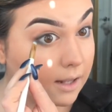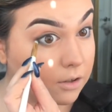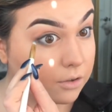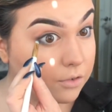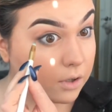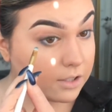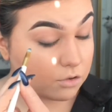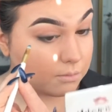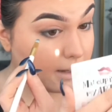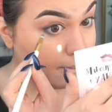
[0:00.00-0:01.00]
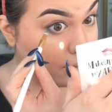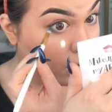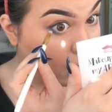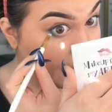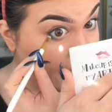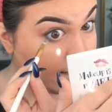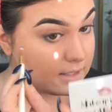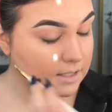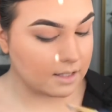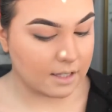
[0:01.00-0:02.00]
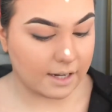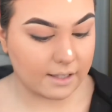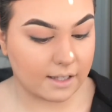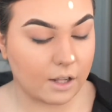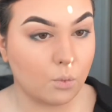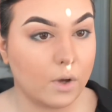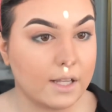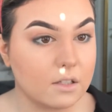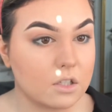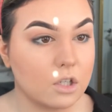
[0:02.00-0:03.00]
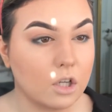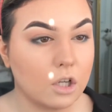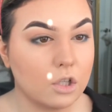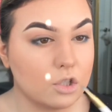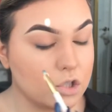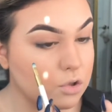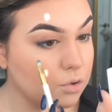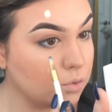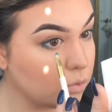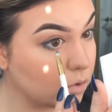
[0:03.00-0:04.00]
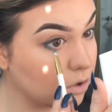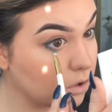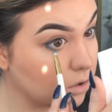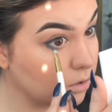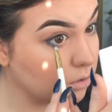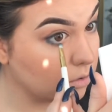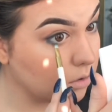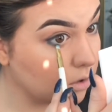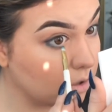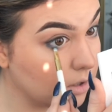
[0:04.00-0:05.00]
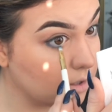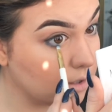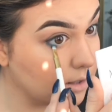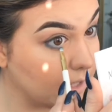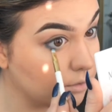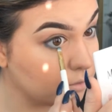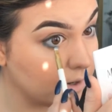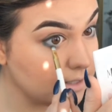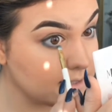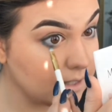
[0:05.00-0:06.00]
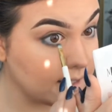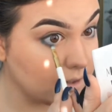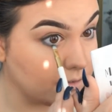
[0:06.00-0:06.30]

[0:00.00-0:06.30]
I don't know if you guys remember, but the night that I went to that wrestling